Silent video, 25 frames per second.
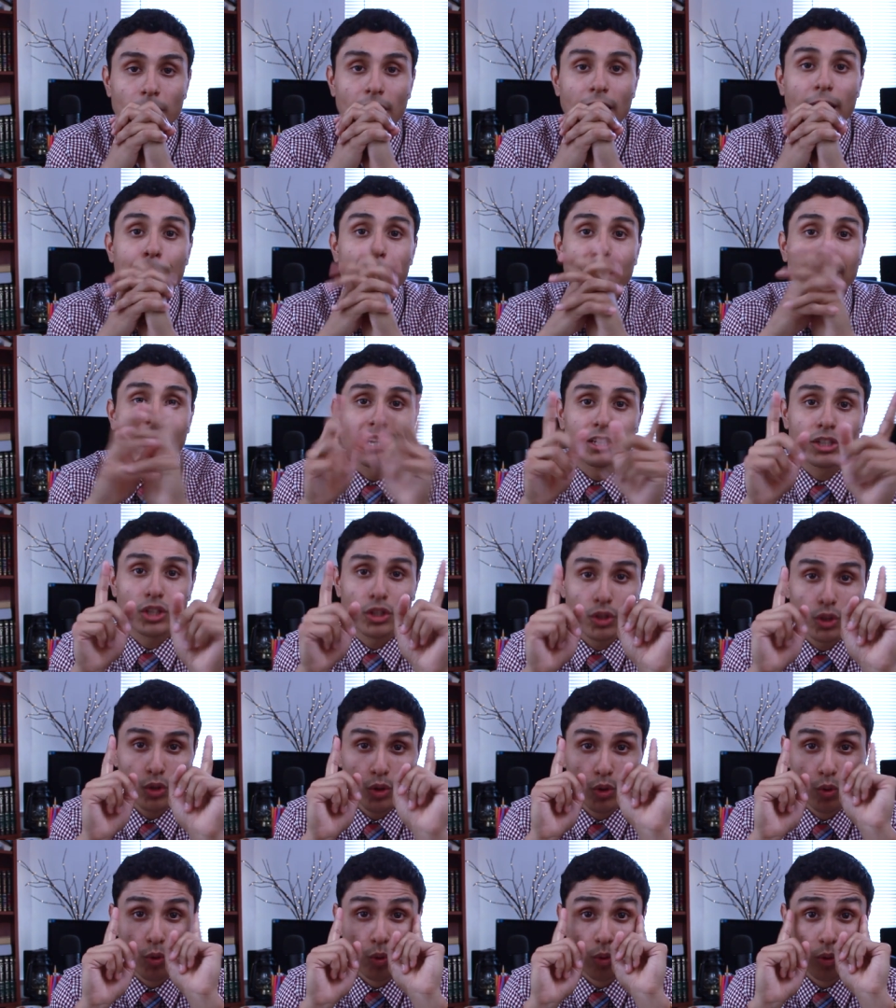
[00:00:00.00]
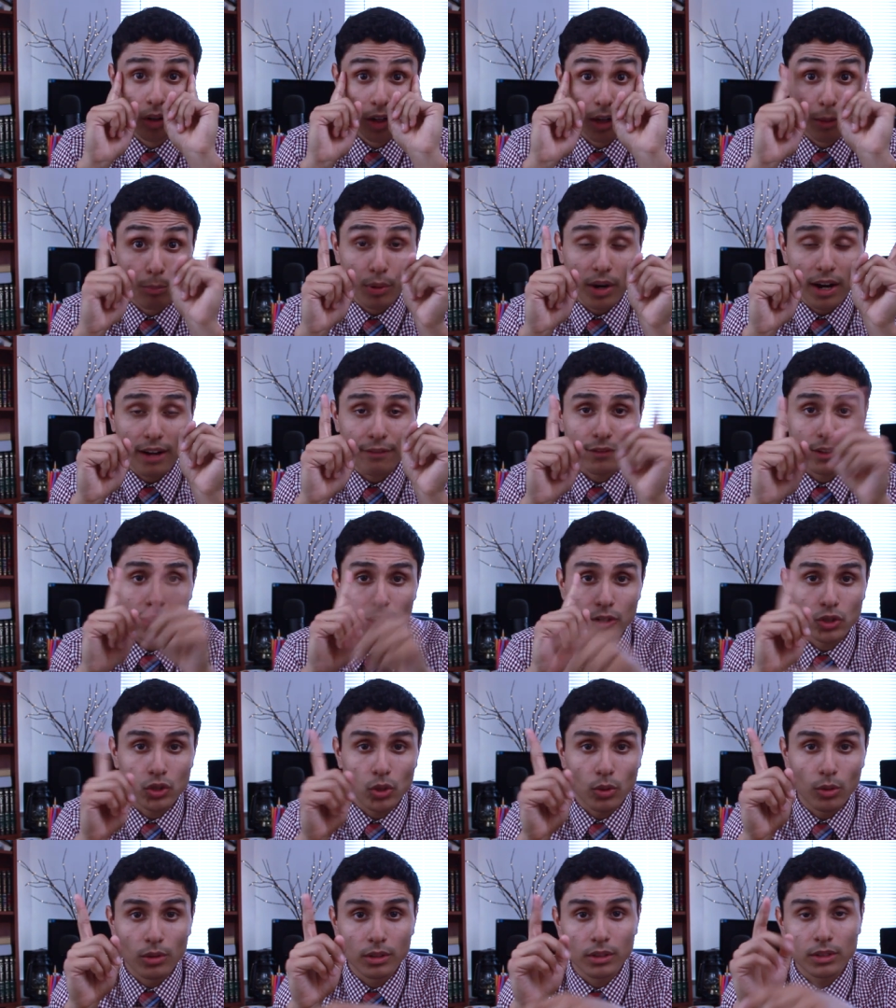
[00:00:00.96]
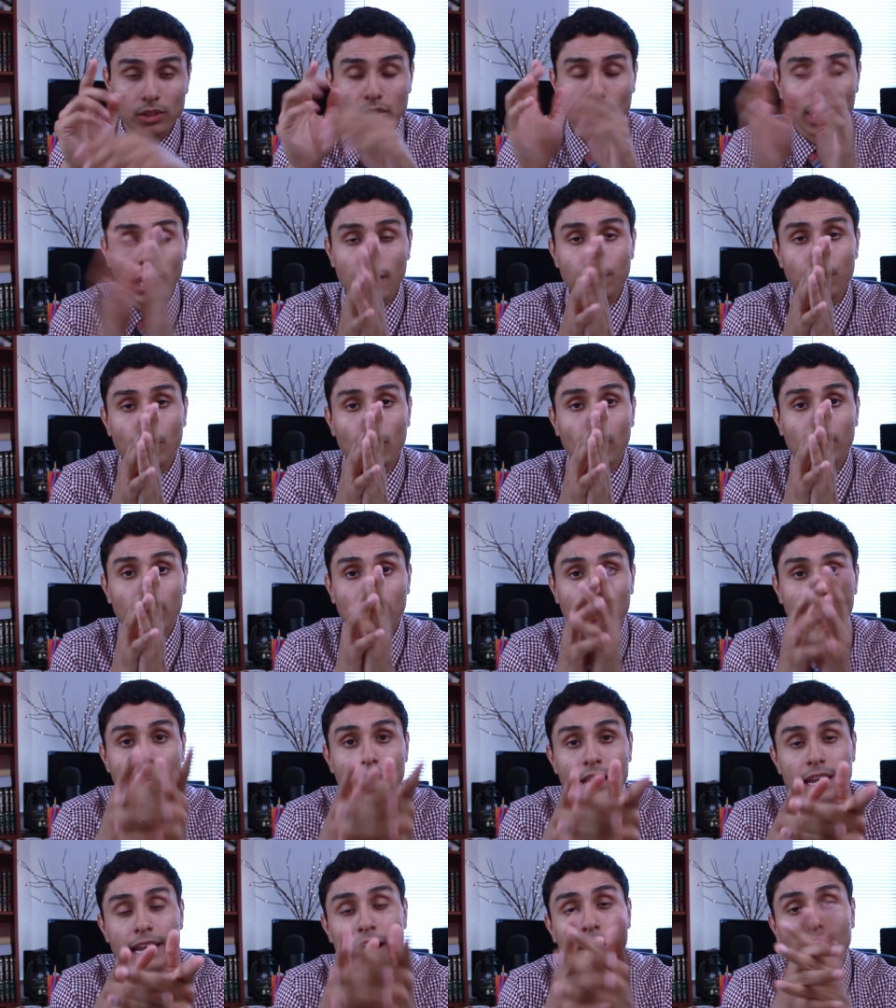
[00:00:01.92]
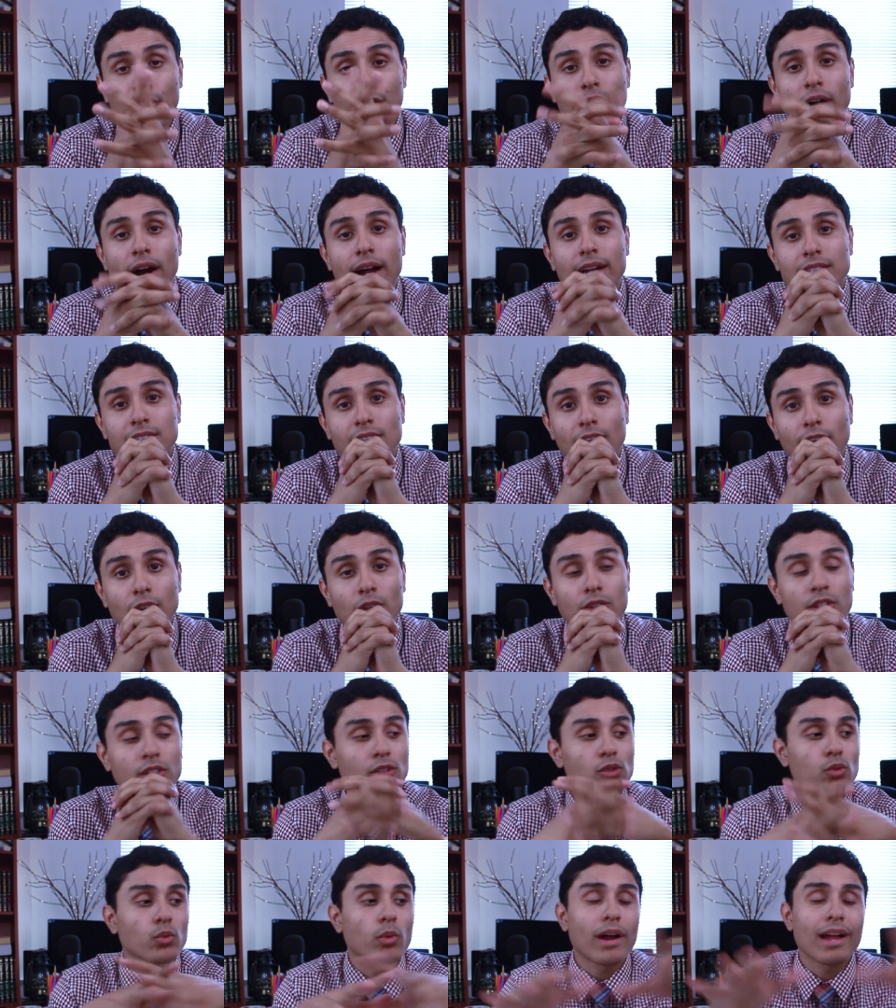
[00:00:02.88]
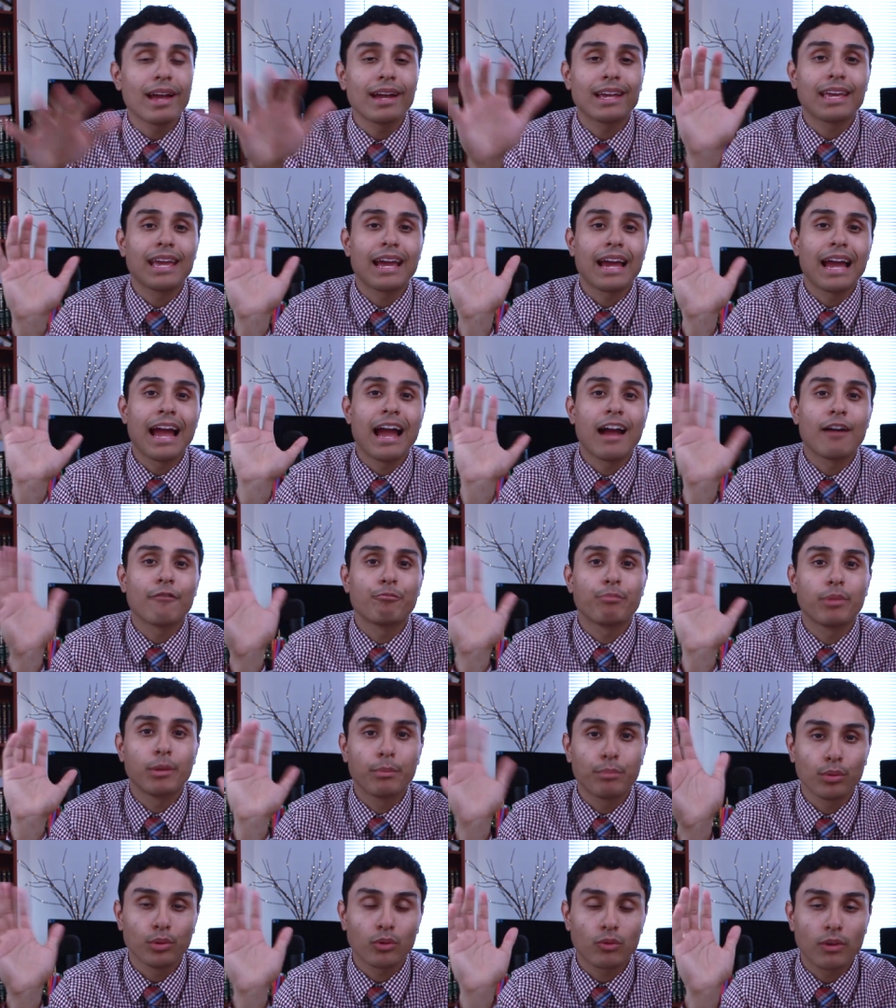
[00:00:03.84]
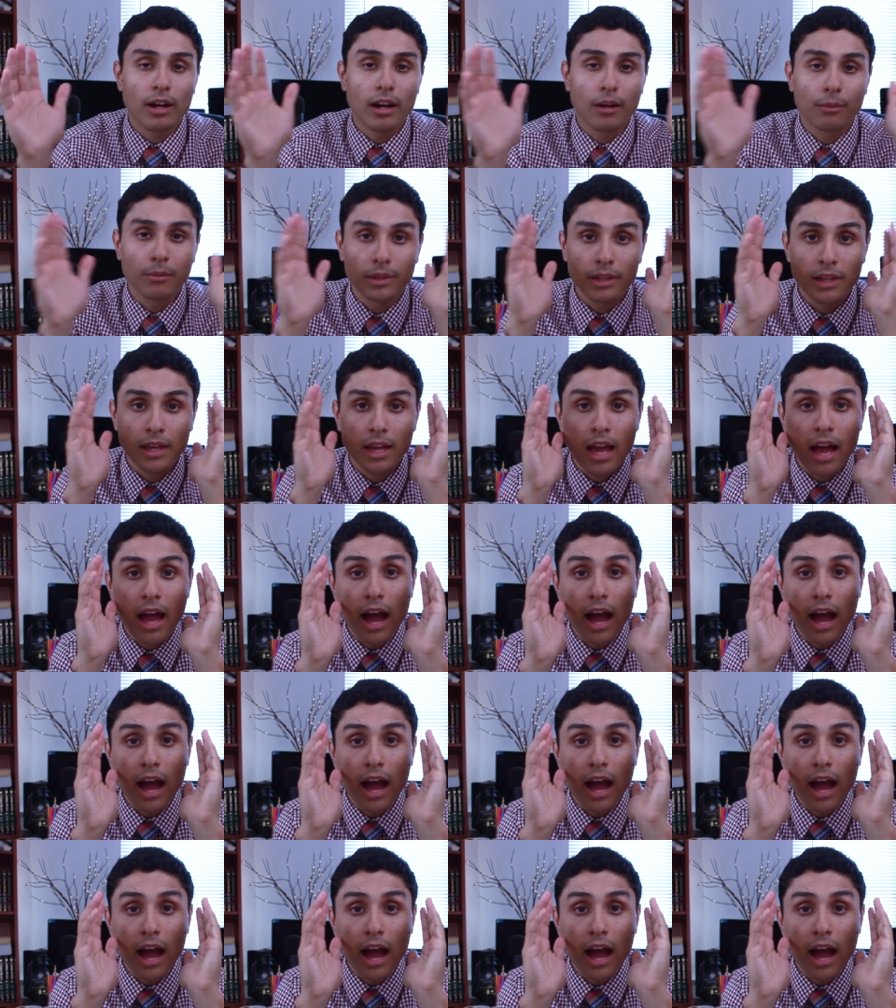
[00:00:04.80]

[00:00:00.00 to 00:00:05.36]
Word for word: Imagine you, a prophet, controlling the stock market. Now, if I tell you, this is why I can't have people around me.